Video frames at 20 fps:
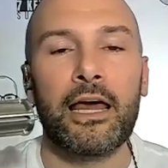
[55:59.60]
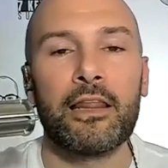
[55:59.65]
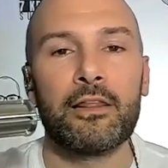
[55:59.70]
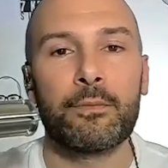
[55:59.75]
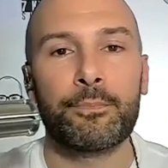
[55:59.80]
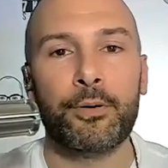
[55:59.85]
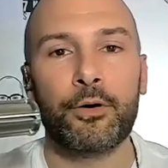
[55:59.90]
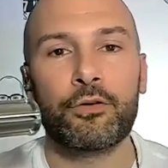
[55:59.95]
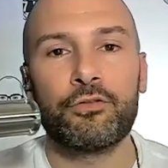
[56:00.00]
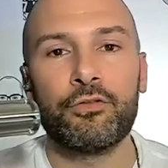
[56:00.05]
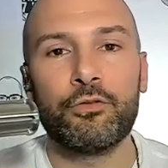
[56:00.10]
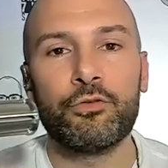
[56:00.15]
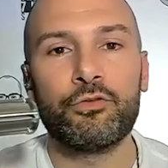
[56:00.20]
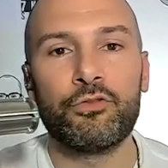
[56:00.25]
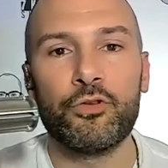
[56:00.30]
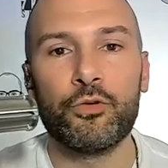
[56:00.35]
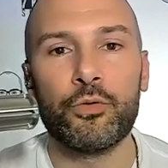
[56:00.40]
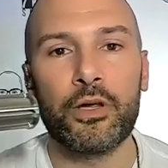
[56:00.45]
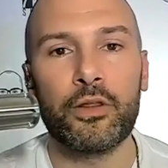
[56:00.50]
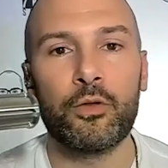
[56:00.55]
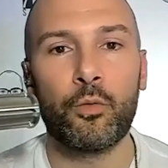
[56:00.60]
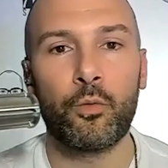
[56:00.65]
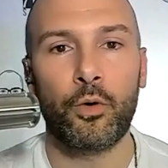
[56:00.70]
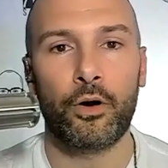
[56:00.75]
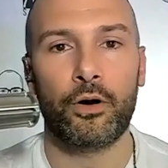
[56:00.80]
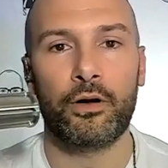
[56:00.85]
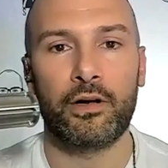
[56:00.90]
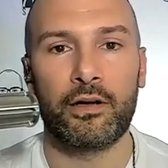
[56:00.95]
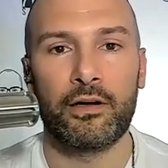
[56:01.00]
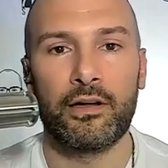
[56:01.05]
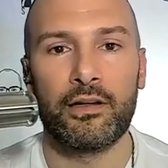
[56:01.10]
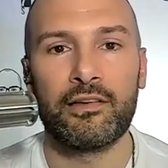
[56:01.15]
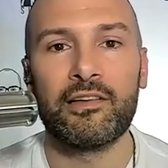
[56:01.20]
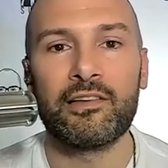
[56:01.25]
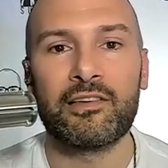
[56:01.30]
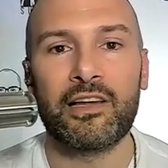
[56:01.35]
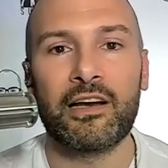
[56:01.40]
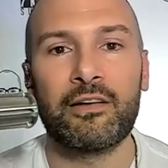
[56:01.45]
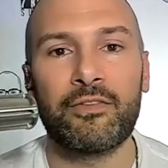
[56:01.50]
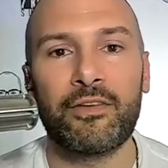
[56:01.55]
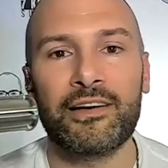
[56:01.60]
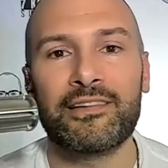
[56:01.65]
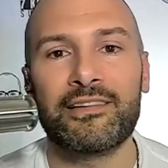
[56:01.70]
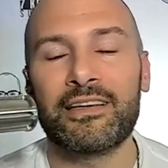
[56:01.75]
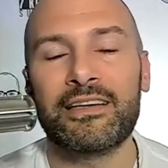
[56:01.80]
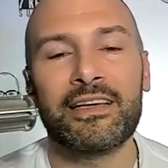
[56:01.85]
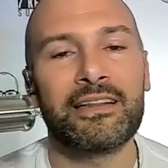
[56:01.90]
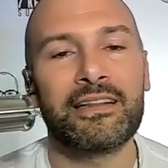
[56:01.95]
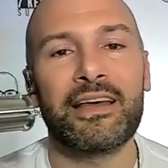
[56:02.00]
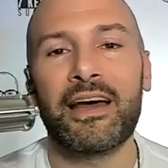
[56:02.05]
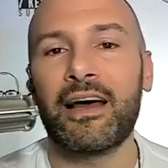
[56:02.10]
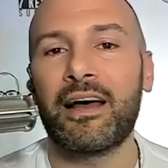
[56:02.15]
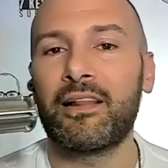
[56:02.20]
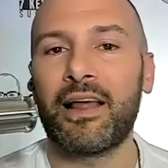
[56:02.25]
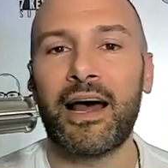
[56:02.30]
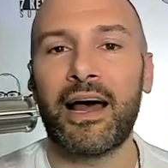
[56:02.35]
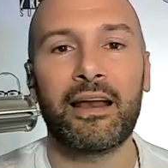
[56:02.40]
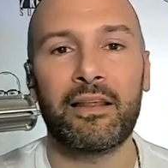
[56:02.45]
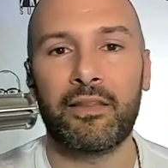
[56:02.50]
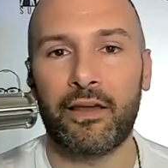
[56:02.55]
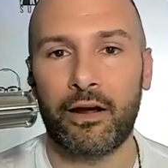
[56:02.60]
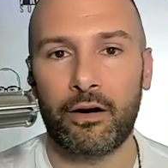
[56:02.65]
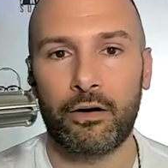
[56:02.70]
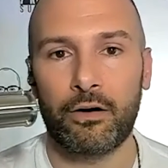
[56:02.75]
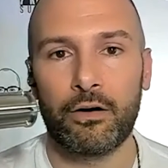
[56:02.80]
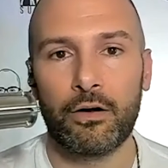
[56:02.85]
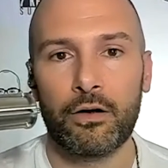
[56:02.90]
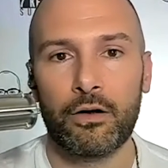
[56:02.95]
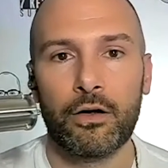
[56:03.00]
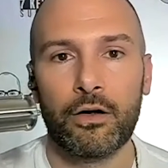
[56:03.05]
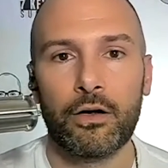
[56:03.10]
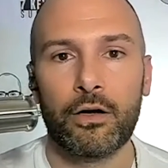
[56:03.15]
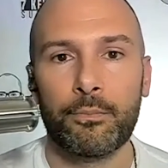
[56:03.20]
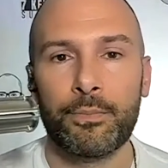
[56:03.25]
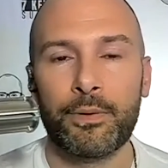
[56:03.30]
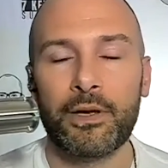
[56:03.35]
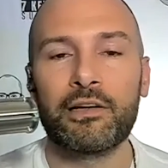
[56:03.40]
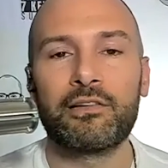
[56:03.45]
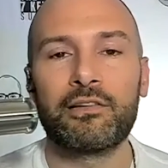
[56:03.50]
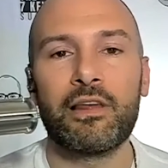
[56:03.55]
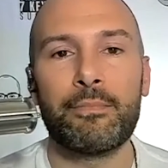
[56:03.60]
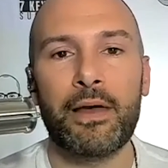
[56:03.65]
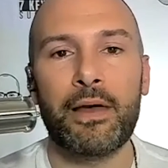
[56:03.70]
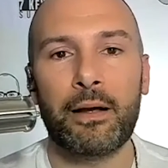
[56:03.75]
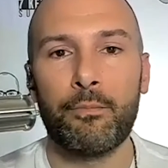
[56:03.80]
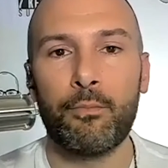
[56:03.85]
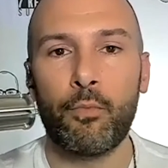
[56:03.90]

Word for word: and the person who's doing the work is incentivized to get the hell out of there because they make